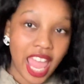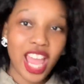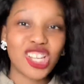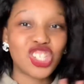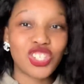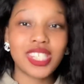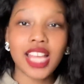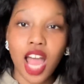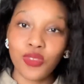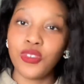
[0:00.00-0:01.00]
is just
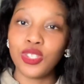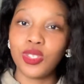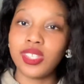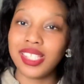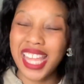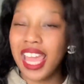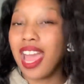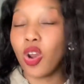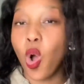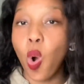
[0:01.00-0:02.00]
outfits to stay
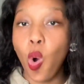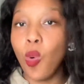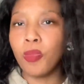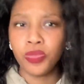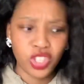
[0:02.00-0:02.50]
at home,